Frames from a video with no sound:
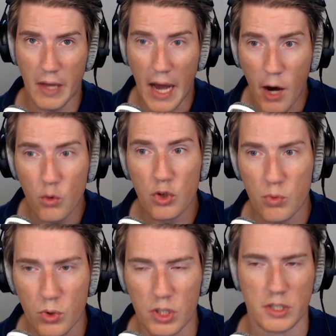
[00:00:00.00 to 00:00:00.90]

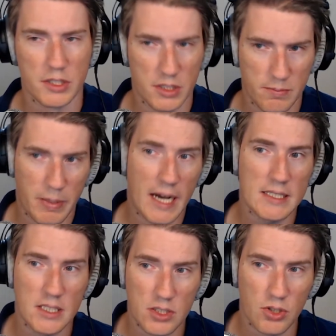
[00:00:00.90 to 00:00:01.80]
outwards
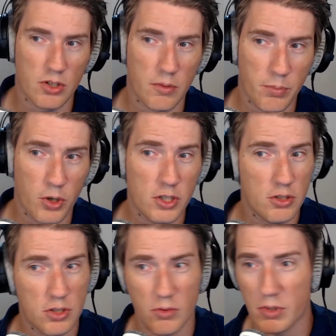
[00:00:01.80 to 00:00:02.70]
past a certain point.
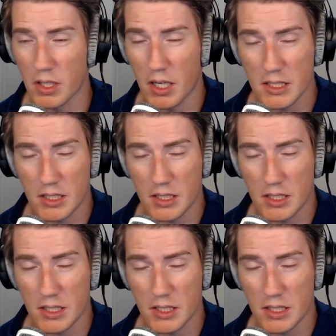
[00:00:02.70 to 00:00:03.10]
You should realize